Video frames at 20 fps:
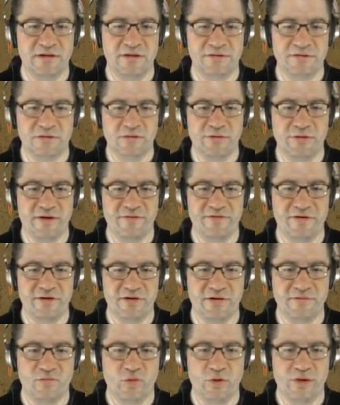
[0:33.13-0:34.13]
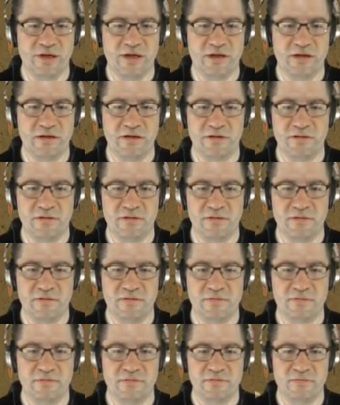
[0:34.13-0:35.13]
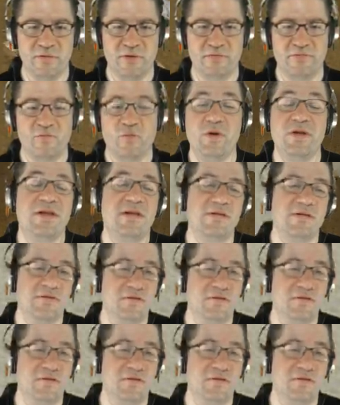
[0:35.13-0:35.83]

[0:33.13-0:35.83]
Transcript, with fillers: going off into the void. Well, void kills